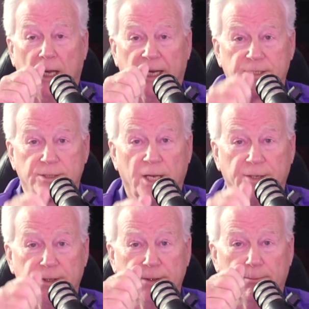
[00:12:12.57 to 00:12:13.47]

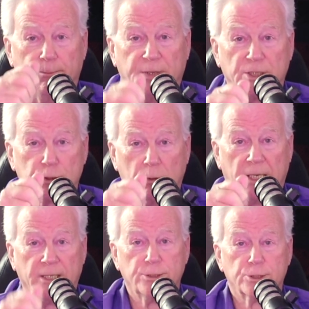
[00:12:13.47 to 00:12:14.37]
Extended pitch
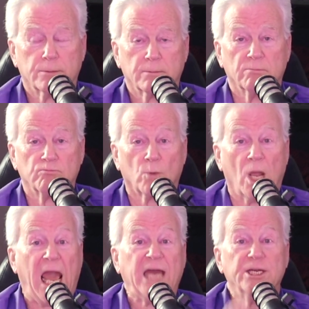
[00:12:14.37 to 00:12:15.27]
range
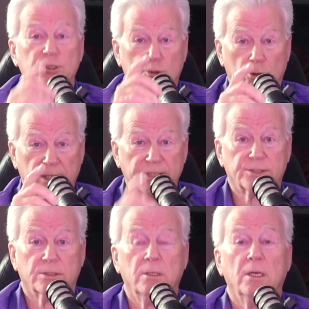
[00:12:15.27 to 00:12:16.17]
and
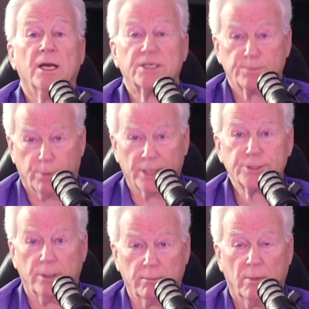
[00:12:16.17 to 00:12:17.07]
increased
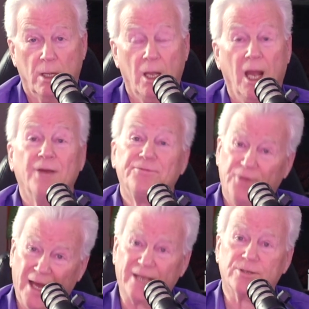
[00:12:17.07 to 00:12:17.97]
expression. And
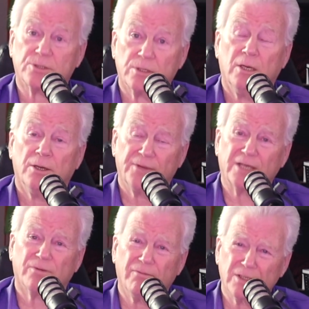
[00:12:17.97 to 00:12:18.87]
thanks.
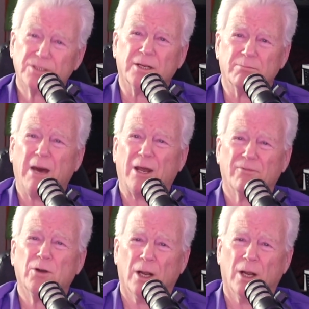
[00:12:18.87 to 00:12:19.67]
Thanks for visiting Battle for a